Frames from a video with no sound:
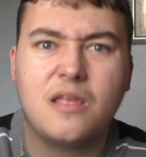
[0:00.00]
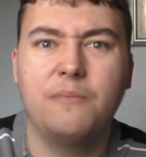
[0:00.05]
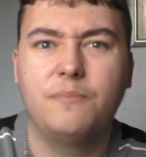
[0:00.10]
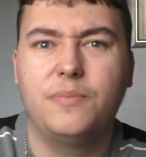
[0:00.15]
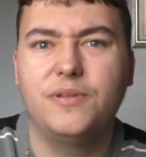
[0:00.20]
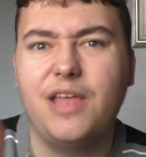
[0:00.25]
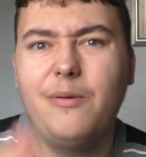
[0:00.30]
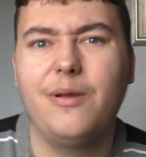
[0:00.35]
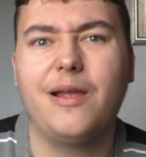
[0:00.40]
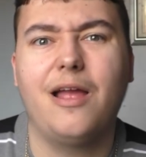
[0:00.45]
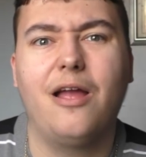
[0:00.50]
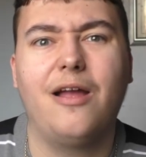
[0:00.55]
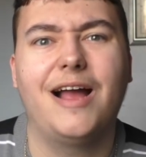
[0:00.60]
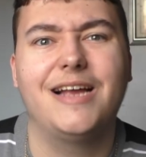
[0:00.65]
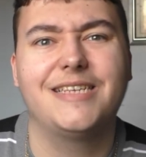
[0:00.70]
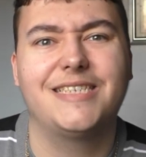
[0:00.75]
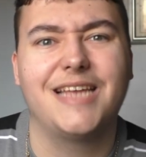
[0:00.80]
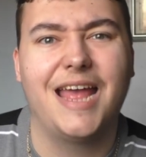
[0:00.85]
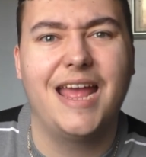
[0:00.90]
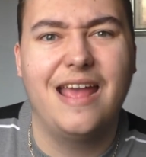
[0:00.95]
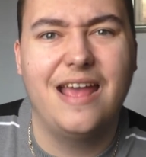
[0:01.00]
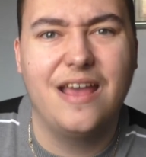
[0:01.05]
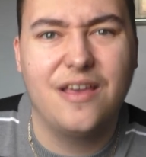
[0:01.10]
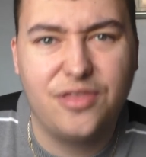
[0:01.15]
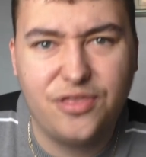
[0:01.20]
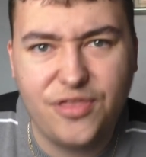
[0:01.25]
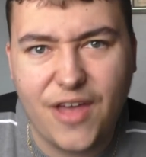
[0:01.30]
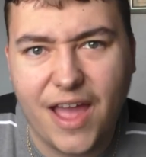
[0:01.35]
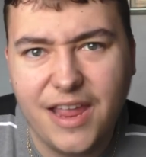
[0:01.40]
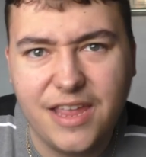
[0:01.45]
But there we go, guys.
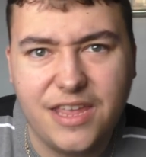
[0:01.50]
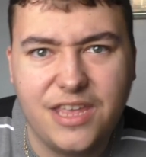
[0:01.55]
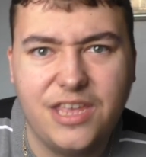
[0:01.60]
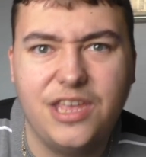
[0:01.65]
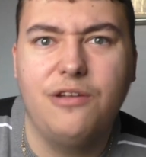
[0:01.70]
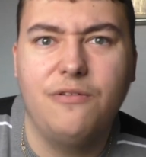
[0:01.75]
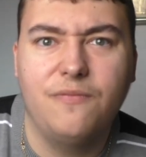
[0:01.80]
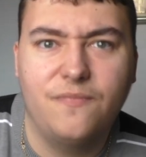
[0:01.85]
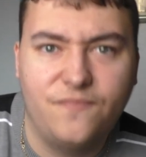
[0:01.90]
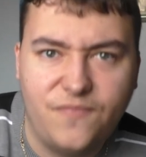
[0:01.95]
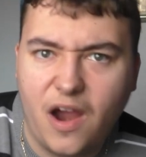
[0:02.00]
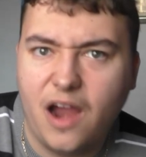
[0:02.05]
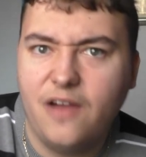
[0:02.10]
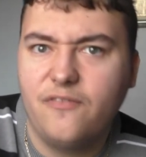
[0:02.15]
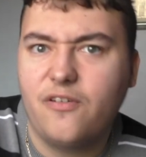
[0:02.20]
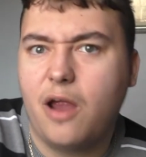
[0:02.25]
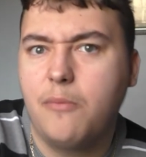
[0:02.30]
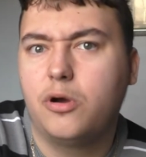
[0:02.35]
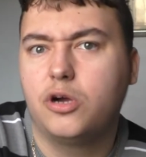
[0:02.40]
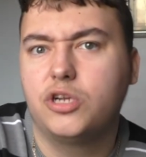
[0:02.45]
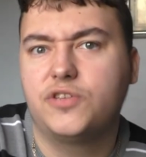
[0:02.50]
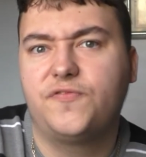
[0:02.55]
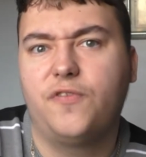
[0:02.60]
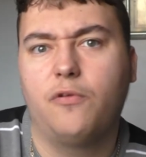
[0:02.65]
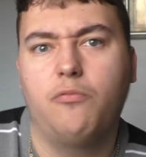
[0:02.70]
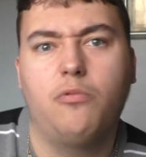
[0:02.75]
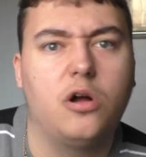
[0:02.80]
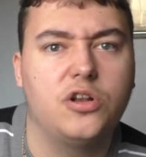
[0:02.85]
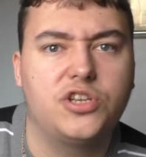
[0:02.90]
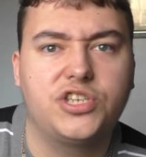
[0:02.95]
Thank you very, very much
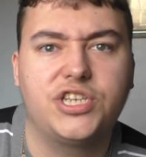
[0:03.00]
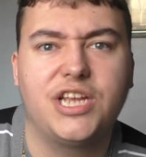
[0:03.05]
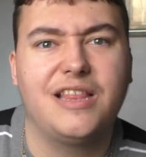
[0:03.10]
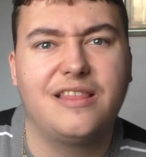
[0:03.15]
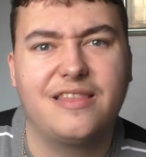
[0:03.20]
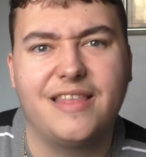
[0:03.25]
for watching